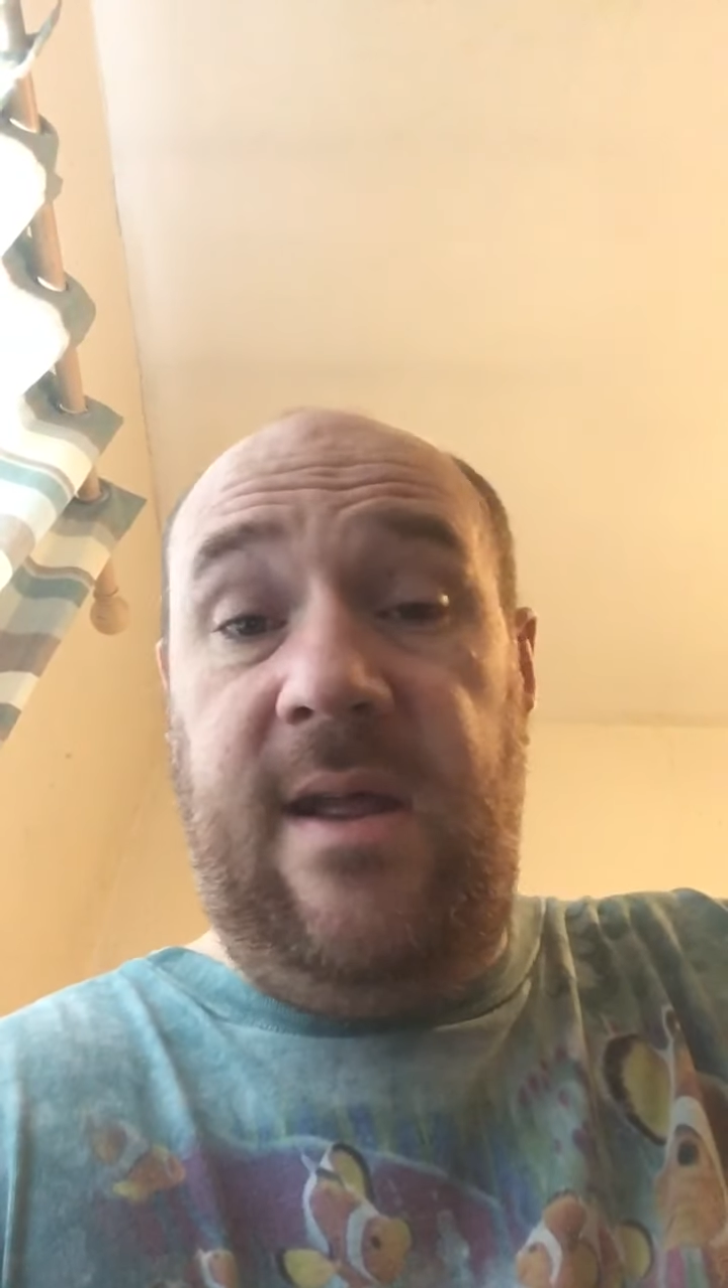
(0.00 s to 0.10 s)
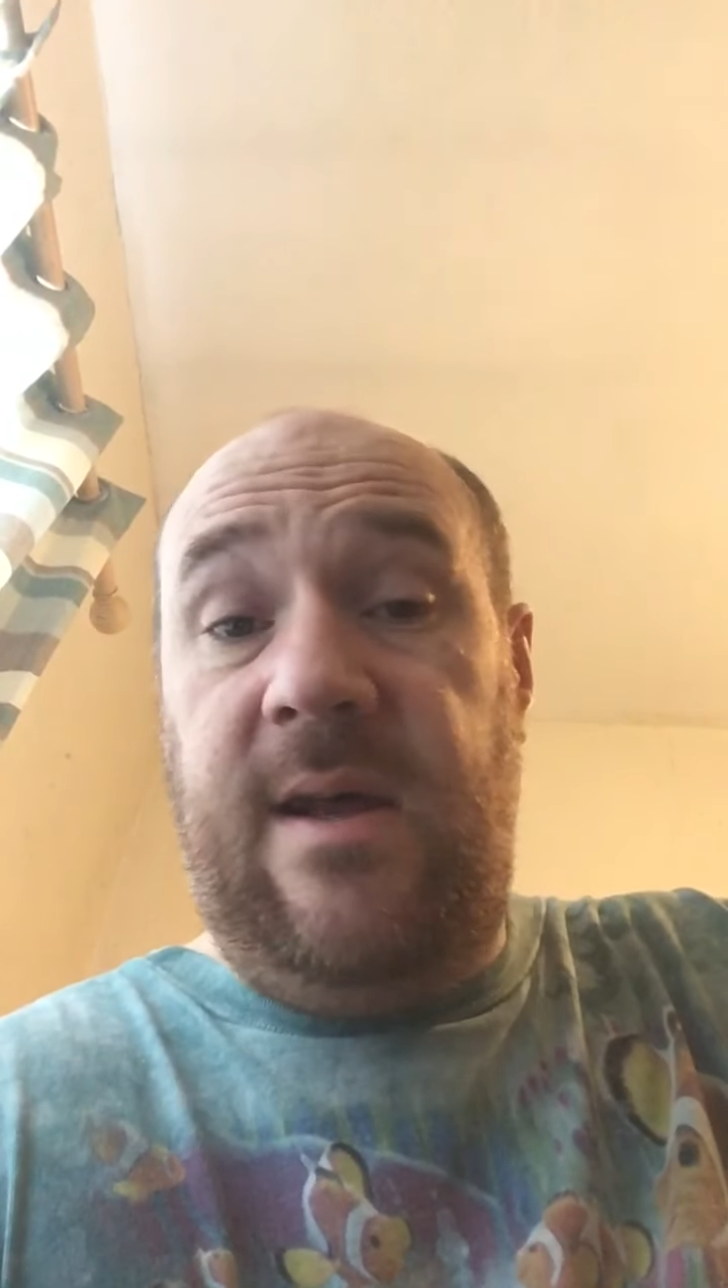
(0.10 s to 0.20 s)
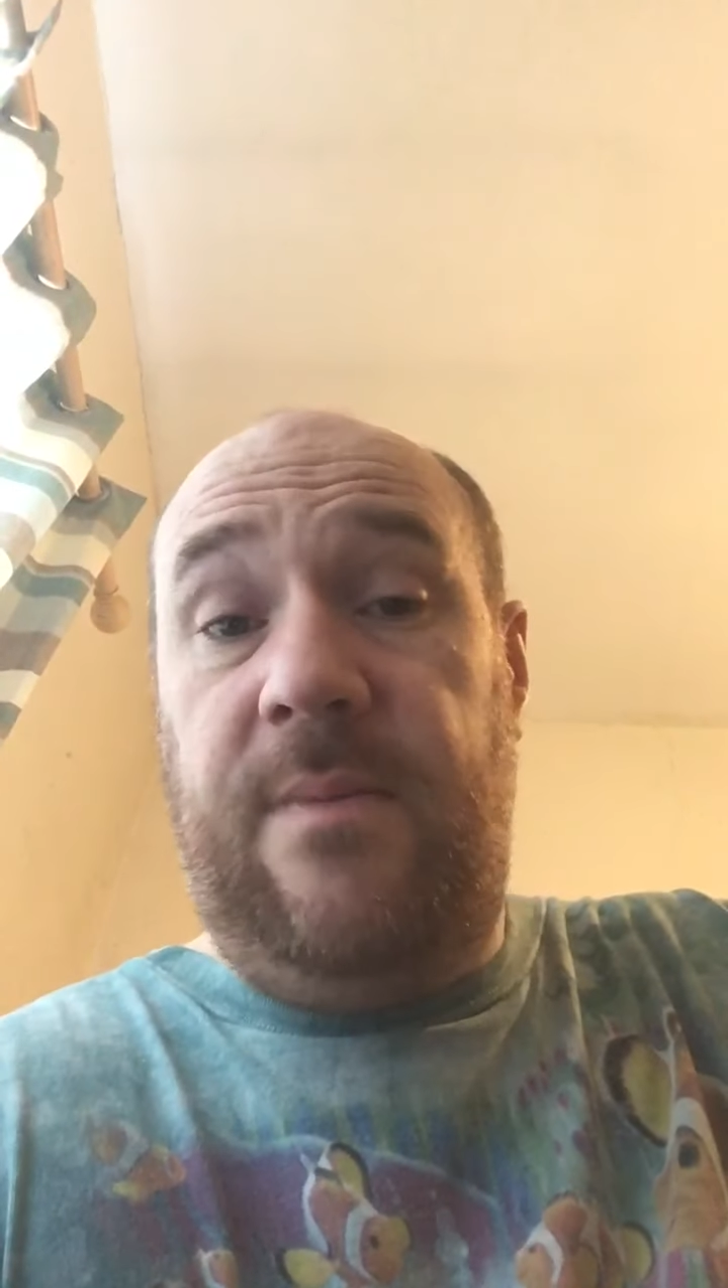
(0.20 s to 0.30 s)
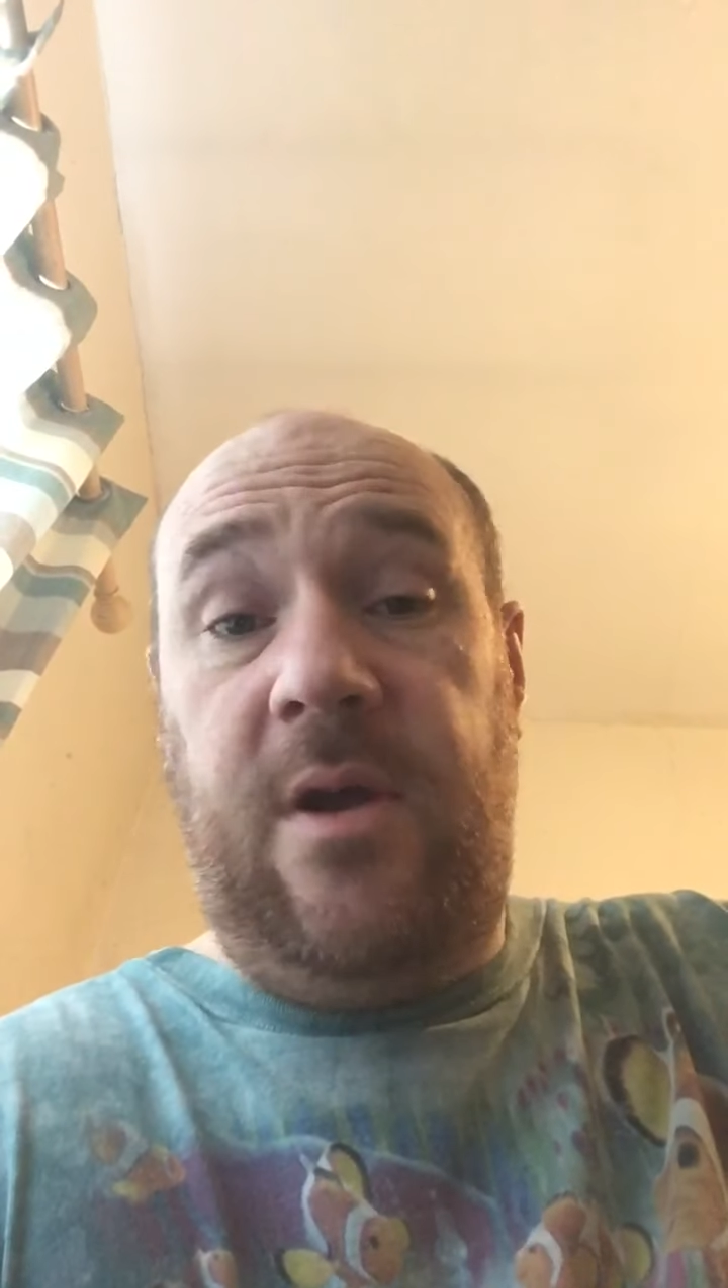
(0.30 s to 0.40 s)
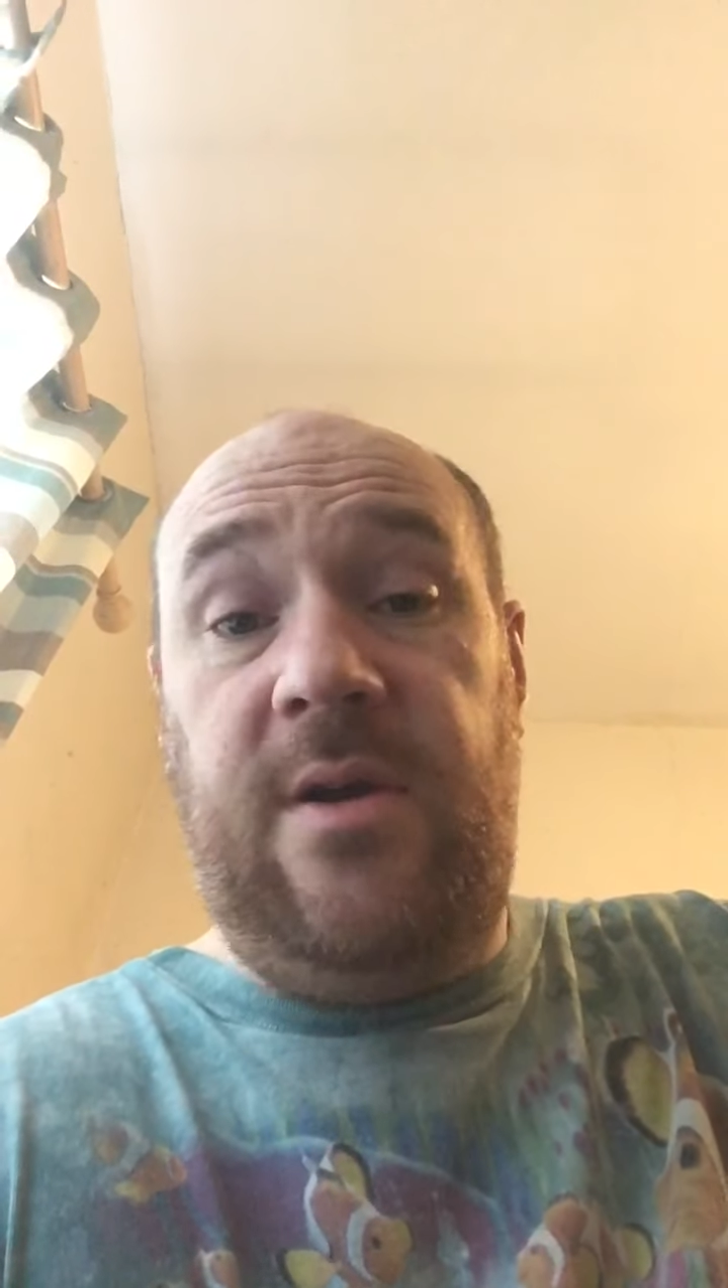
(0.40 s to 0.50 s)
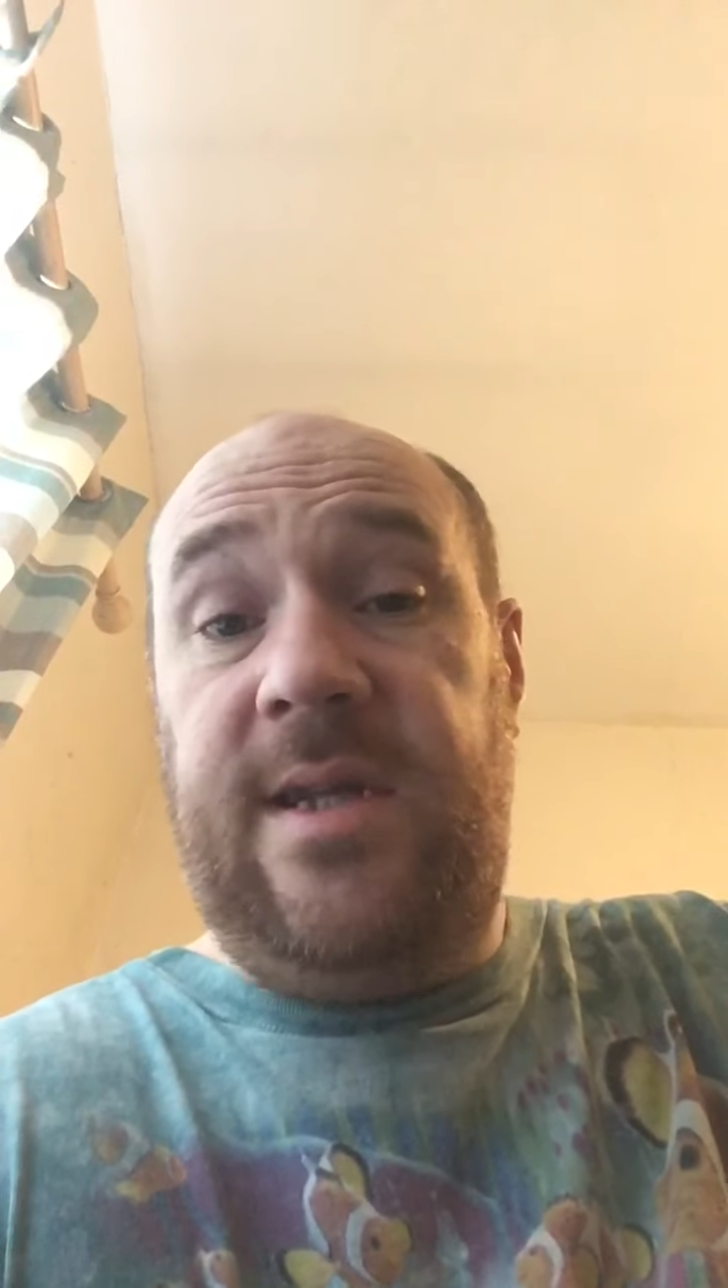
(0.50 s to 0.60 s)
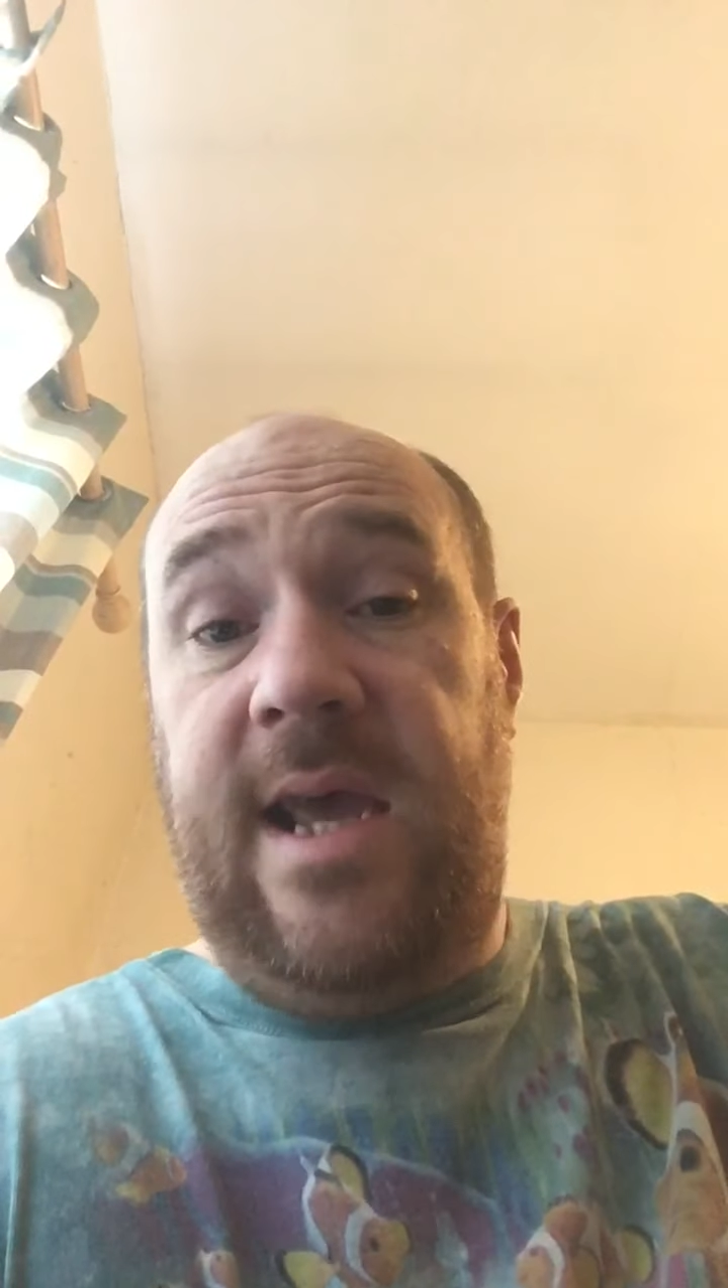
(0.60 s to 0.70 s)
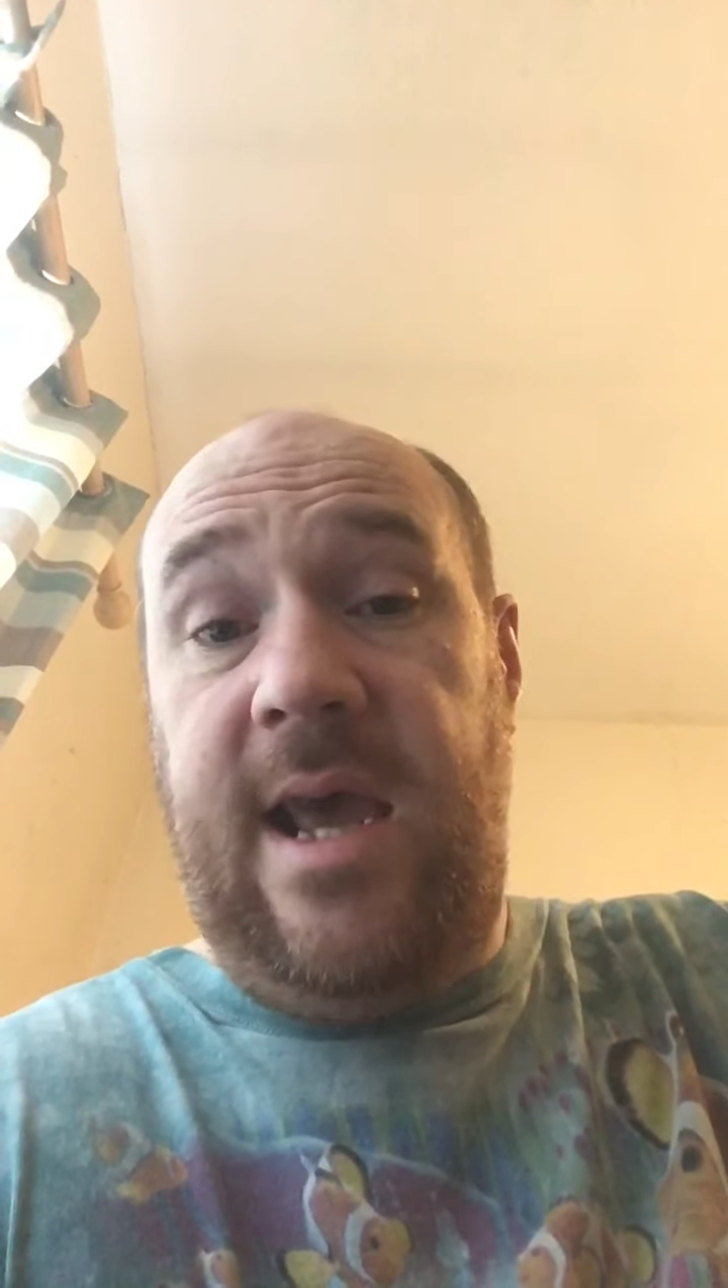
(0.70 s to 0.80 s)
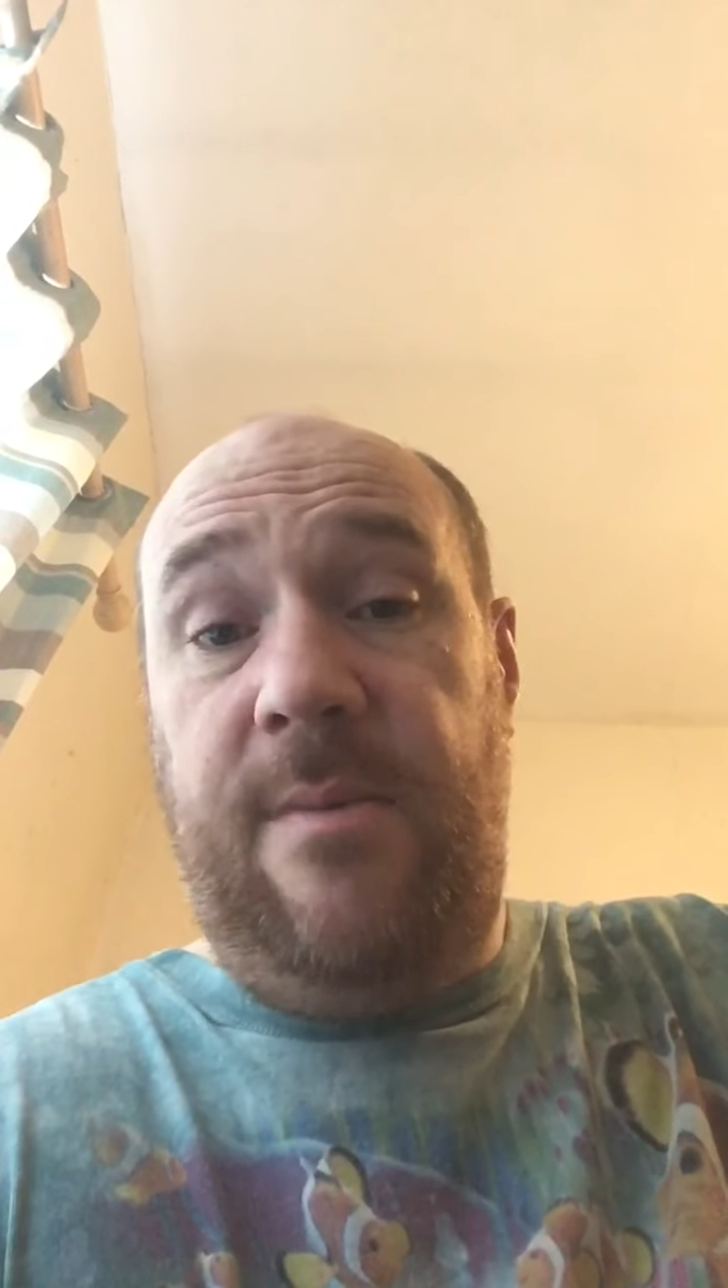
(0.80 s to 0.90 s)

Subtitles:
that because A,